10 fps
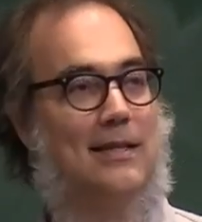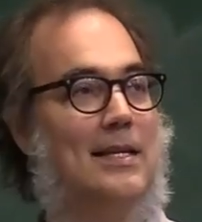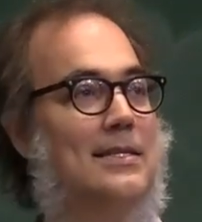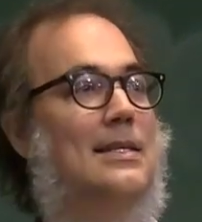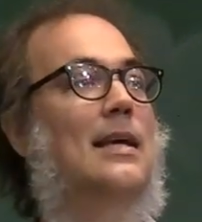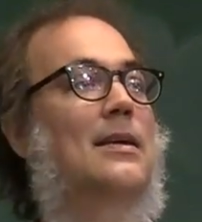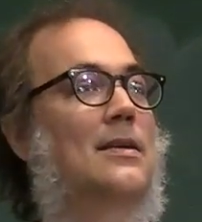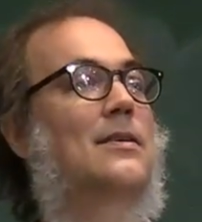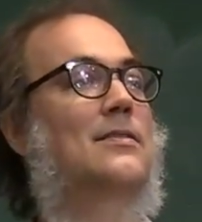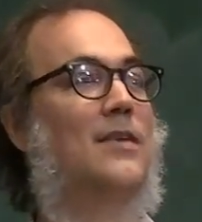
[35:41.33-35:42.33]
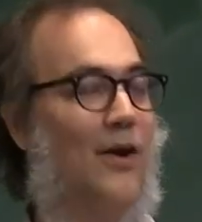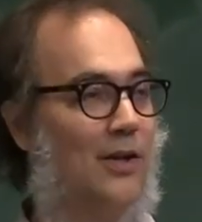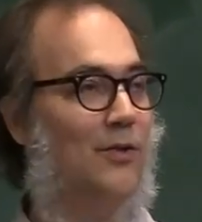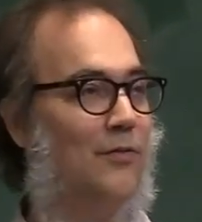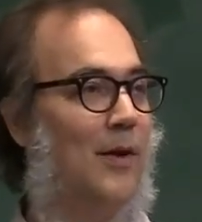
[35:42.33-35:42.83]
this
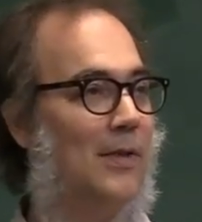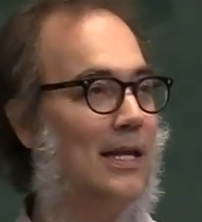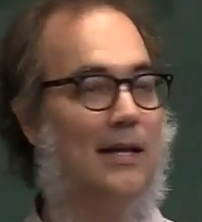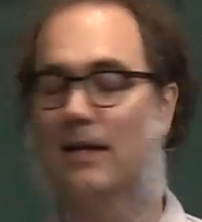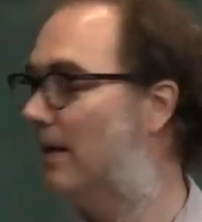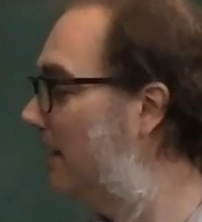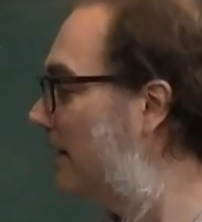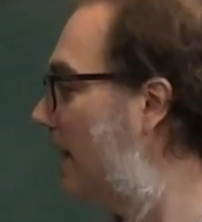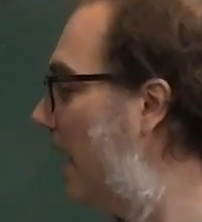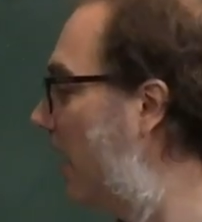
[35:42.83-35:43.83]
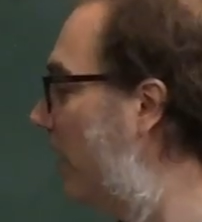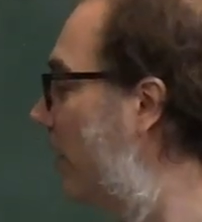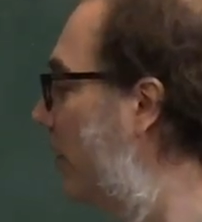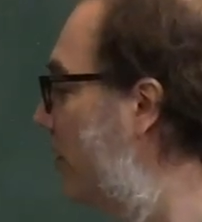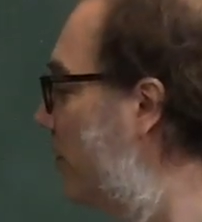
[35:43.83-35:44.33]
circle family, there
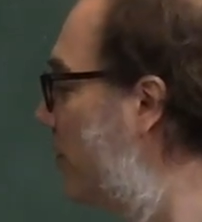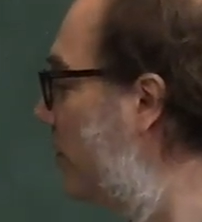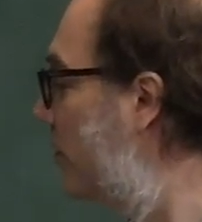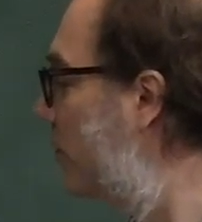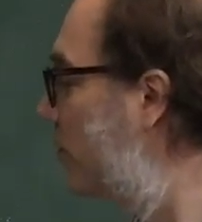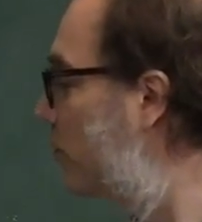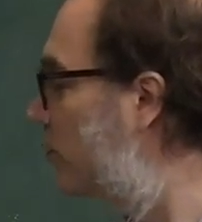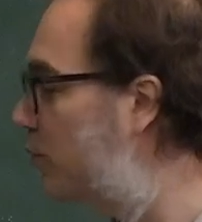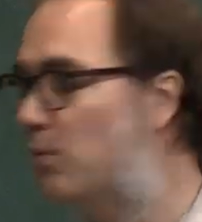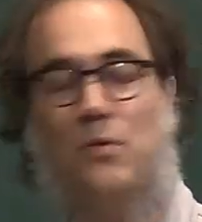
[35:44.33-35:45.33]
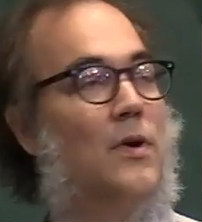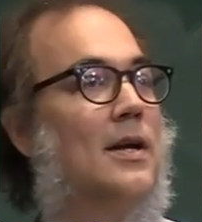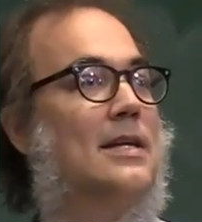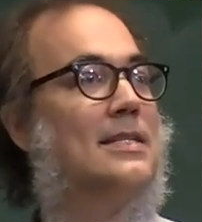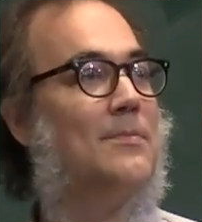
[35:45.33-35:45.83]
are two
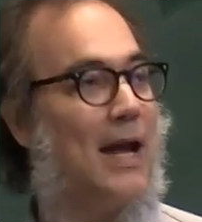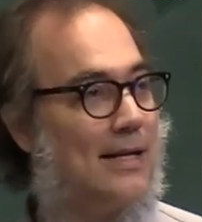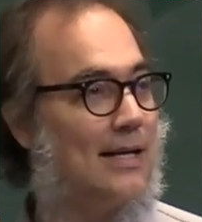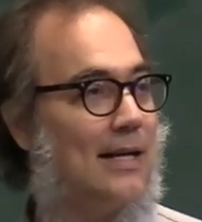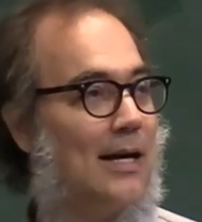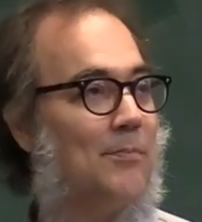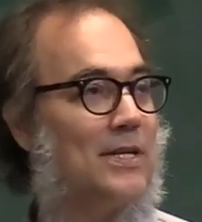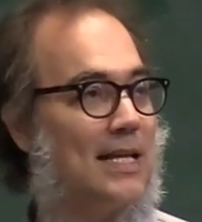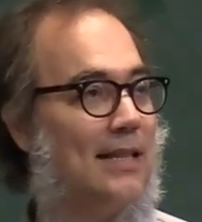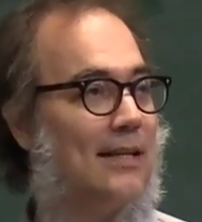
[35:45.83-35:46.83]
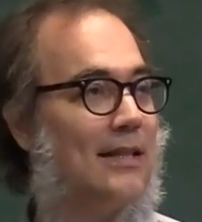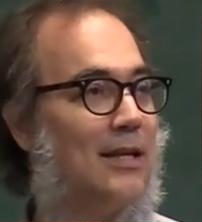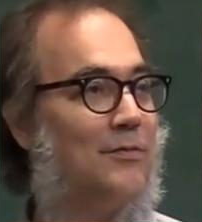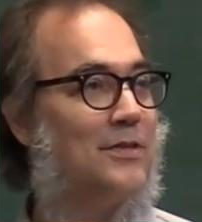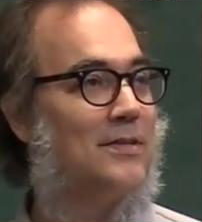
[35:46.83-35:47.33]
symmetric
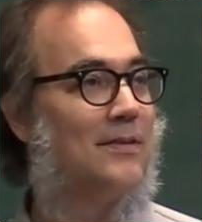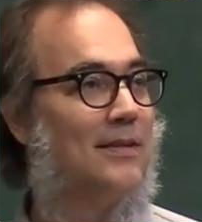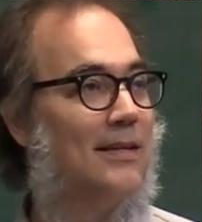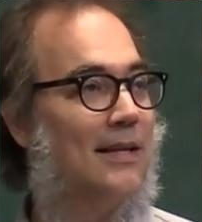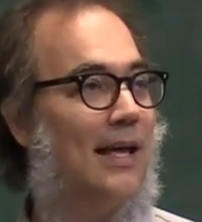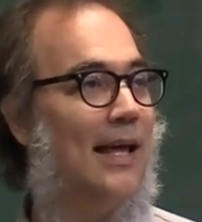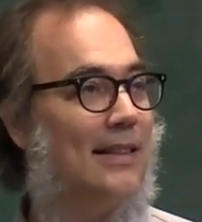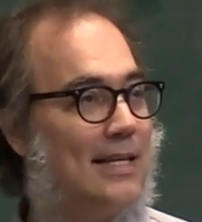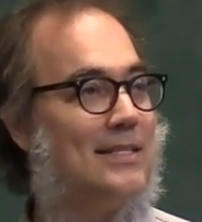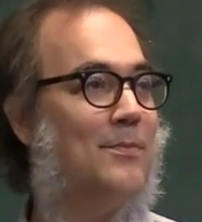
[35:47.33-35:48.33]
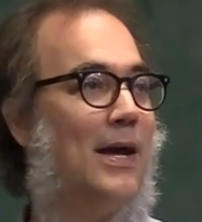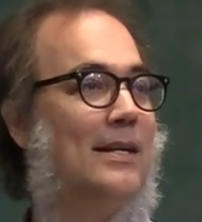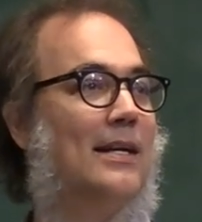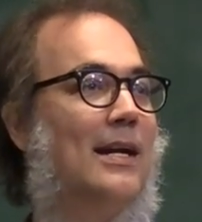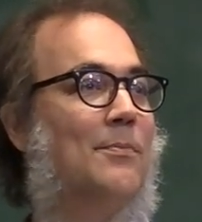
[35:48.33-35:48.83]
representatives. And these
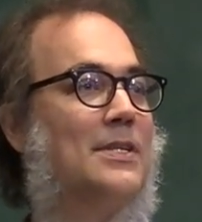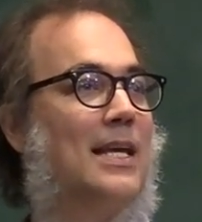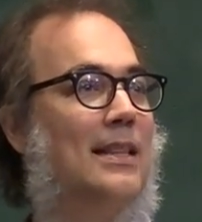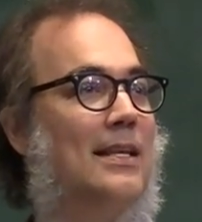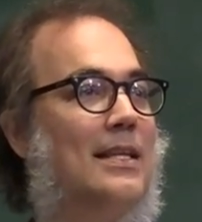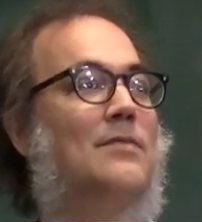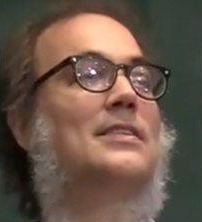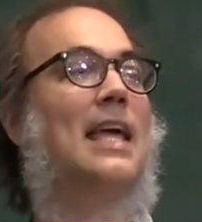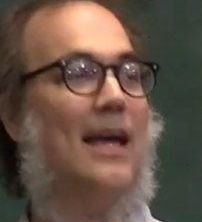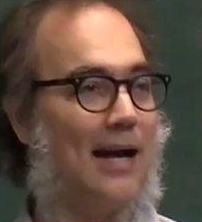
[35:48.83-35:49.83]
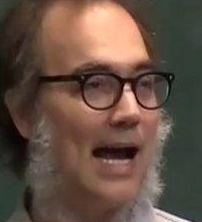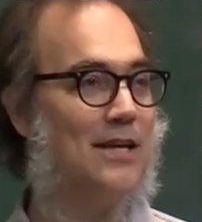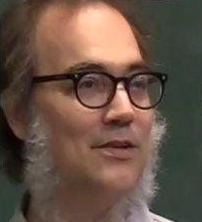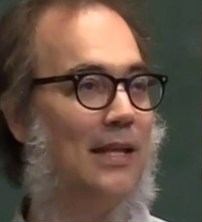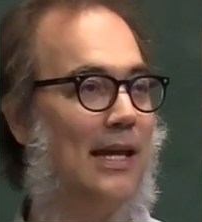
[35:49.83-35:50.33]
symmetric representatives, they are
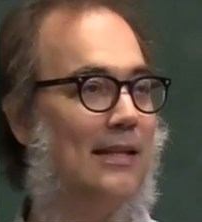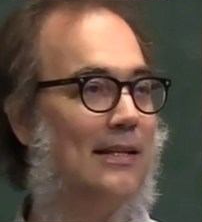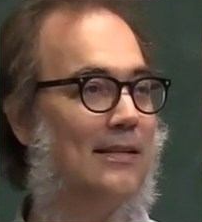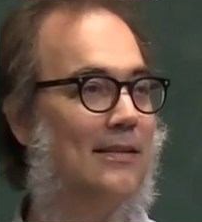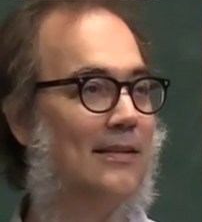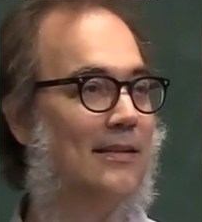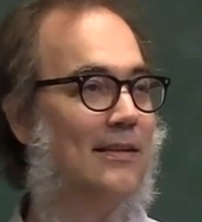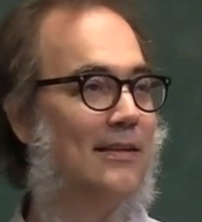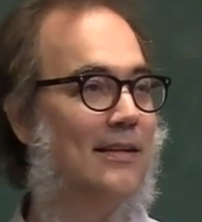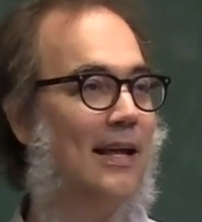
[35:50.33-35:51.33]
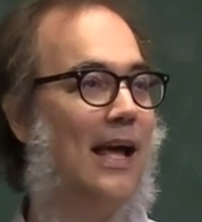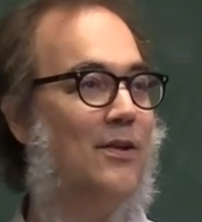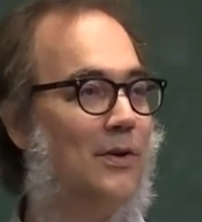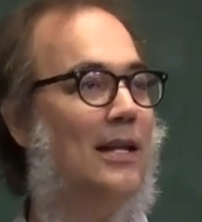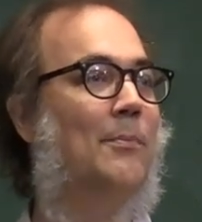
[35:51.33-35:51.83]
isolated. And
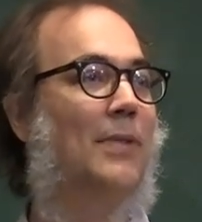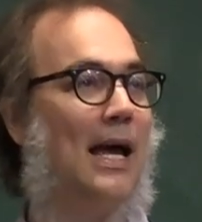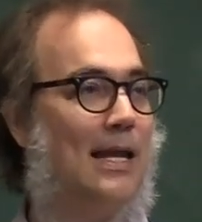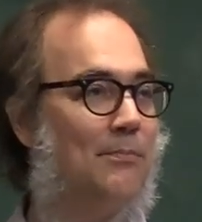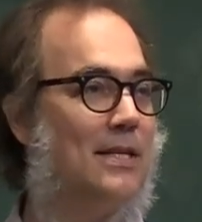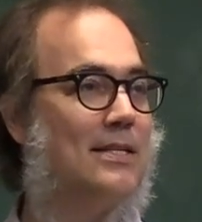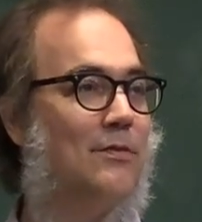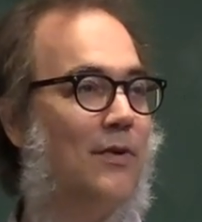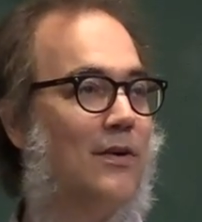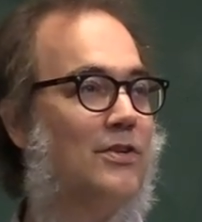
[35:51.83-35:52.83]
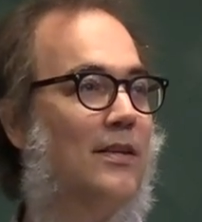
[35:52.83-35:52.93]
you can apply implicit function